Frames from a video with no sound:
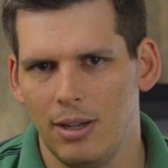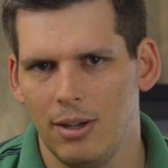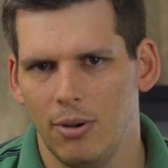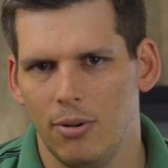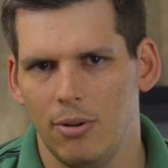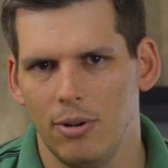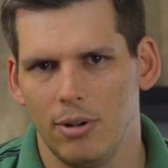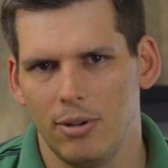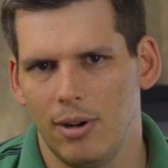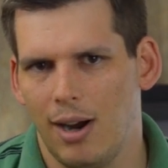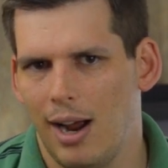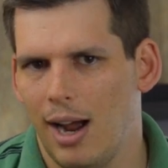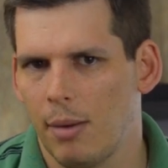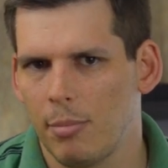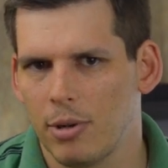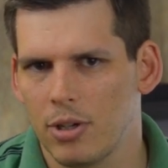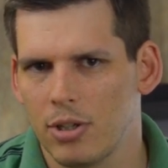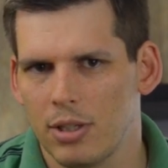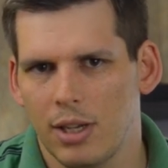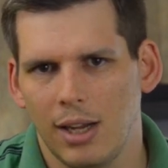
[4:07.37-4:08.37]
Or how
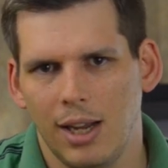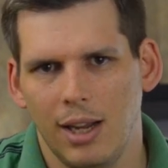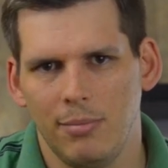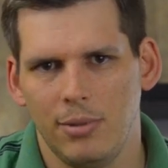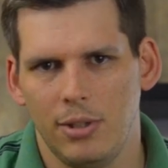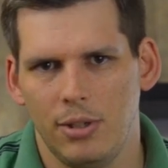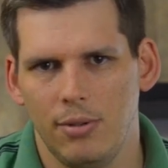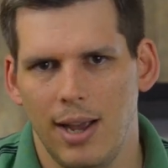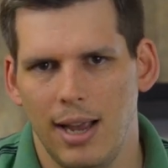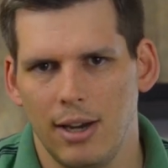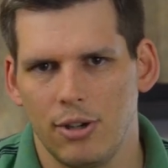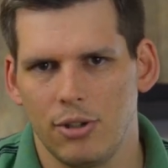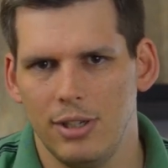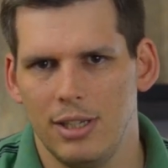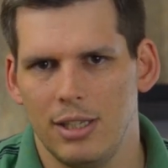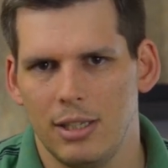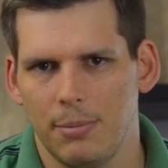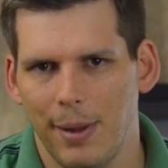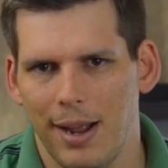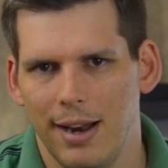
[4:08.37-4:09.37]
much time do you
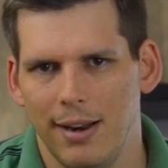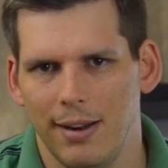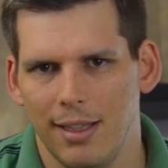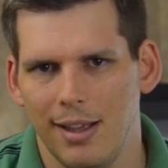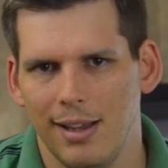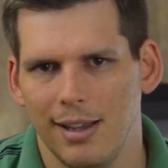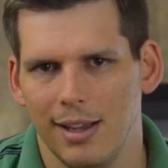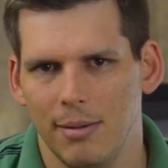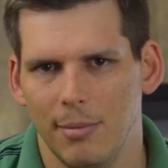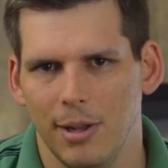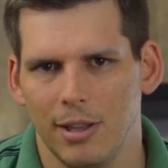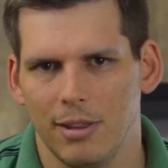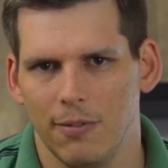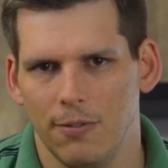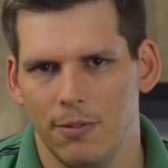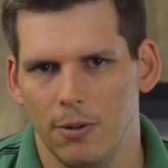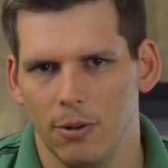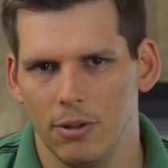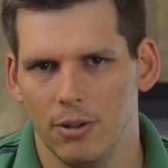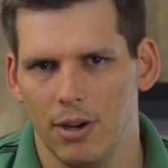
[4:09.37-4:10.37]
actually spend thinking about the
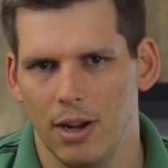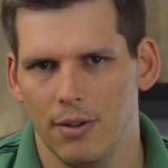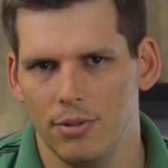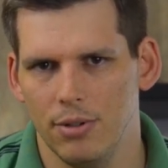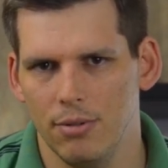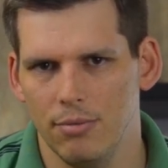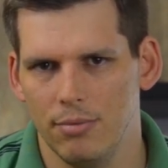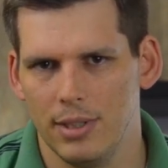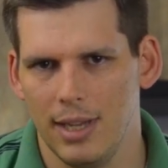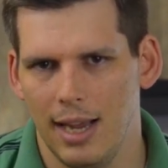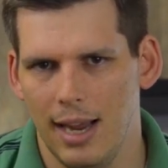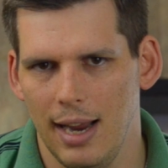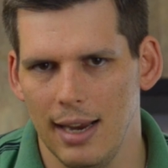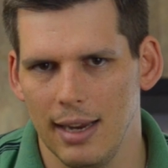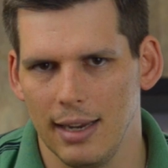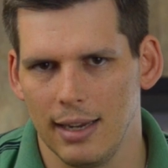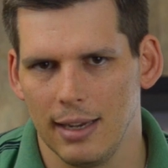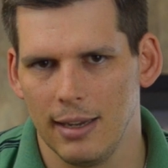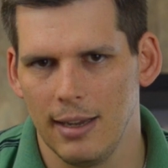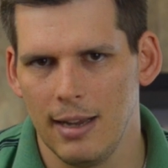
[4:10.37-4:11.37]
photographs you
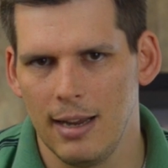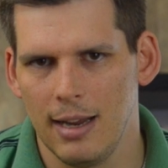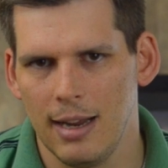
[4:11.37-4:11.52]
take?